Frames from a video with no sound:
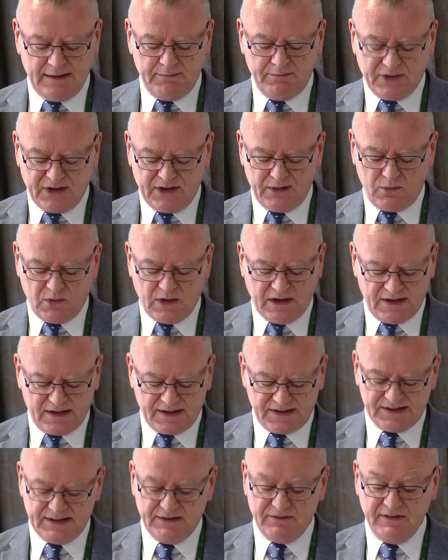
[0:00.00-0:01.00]
but it
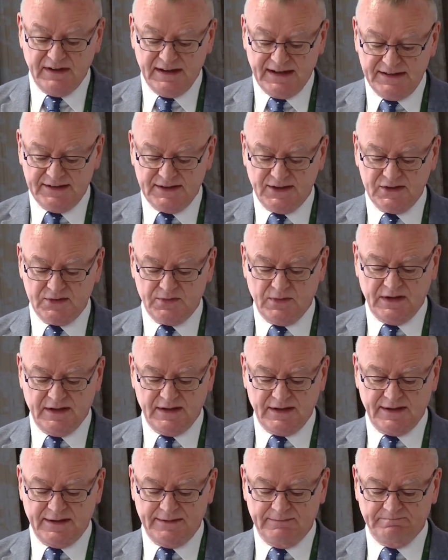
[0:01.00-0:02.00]
works. It really does
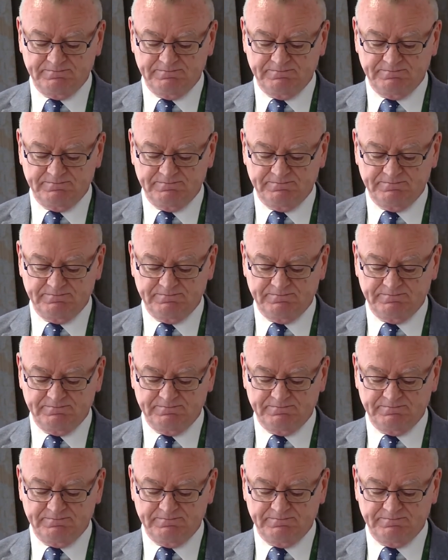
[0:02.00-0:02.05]
work.